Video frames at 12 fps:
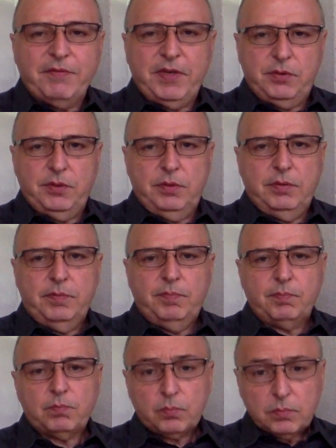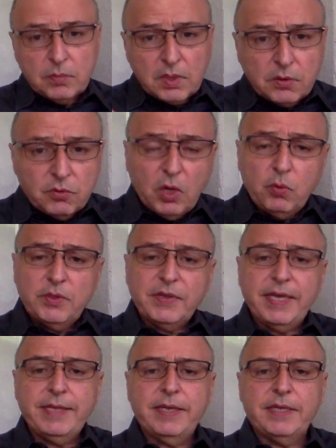vision. So I would
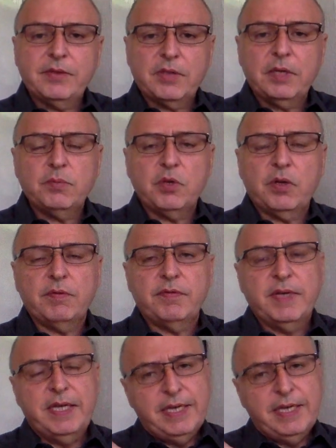say that in terms of